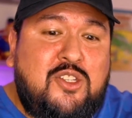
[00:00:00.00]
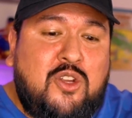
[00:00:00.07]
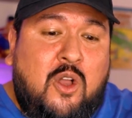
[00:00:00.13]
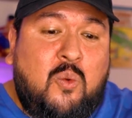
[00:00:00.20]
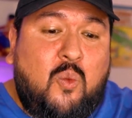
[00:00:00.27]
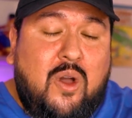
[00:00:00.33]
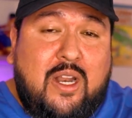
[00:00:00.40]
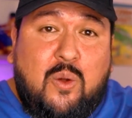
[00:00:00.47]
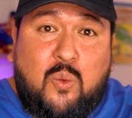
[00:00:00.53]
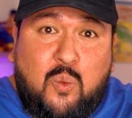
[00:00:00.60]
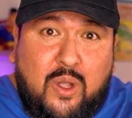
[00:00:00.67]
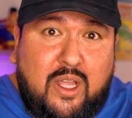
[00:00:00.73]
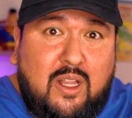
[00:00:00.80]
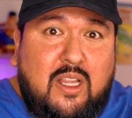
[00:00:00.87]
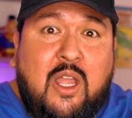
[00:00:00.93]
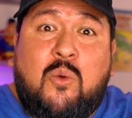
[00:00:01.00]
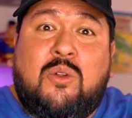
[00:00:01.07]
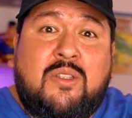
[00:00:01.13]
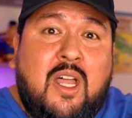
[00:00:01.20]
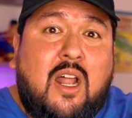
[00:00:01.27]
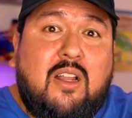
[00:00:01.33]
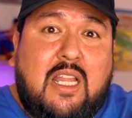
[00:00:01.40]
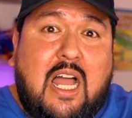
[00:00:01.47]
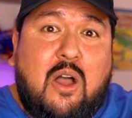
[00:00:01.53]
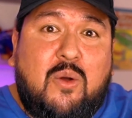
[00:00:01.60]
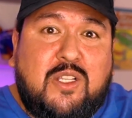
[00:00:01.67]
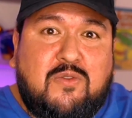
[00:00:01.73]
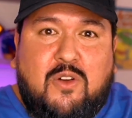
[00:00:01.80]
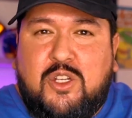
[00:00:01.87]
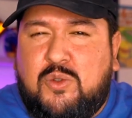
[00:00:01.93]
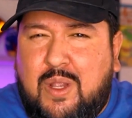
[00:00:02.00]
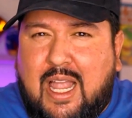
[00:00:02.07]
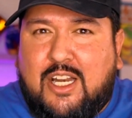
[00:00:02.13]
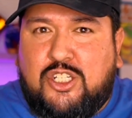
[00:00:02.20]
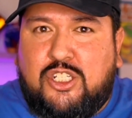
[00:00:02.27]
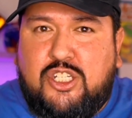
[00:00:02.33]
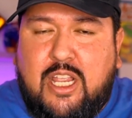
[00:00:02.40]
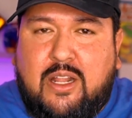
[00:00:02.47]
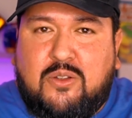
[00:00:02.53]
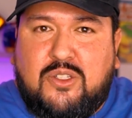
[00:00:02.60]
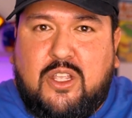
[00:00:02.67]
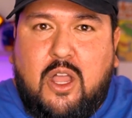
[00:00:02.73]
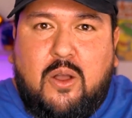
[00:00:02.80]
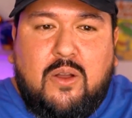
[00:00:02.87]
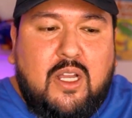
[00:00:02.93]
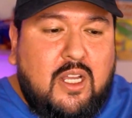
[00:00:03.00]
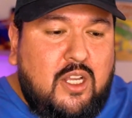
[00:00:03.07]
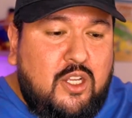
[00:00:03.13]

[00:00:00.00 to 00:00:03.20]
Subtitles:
on what it will and will not allow as far as reaction channels go.